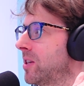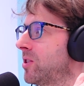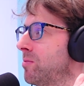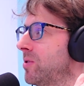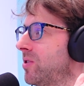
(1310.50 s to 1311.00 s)

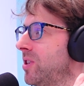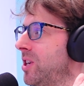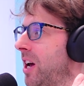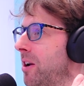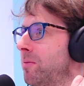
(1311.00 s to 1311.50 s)
because it was,
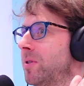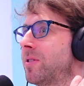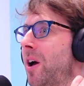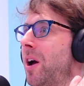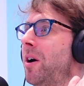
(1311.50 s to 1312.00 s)
you know, it
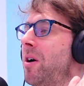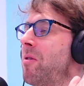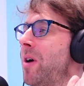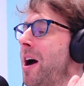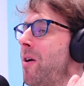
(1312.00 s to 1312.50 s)
was like,
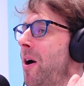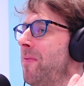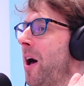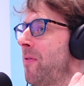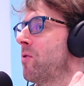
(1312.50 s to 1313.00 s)
oh wow,
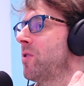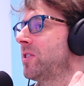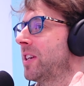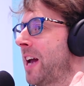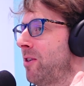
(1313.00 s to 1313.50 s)
and there
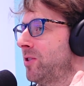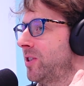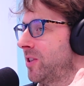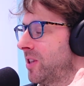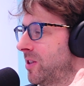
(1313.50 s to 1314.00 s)
is a counter
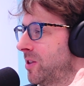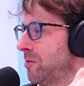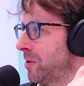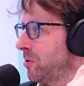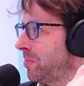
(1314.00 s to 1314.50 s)
to this
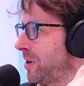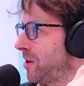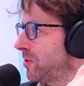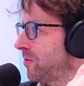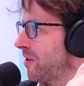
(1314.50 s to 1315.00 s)
that Bill
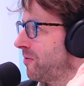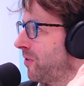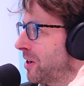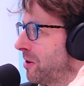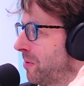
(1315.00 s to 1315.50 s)
Burr was very
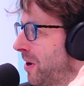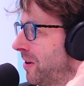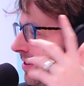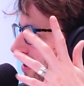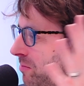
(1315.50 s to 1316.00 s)
funny
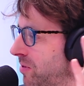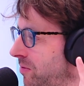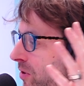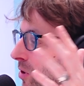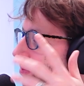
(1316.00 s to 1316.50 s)
about in terms of
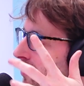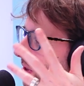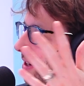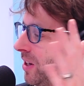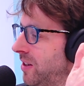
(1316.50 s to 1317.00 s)
films
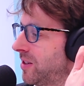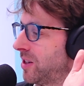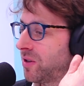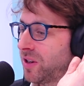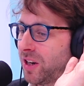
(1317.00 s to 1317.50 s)
that, you
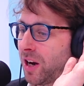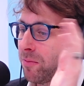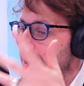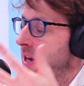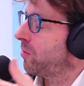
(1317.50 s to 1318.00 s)
know,
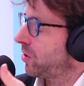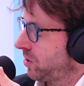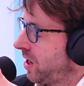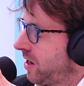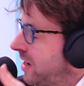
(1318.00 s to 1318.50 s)
but it
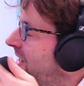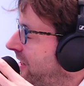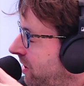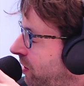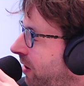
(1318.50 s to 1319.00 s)
was, and it
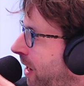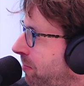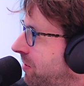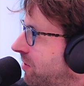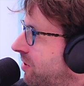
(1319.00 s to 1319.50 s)
still
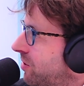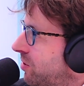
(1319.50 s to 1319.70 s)
happens. The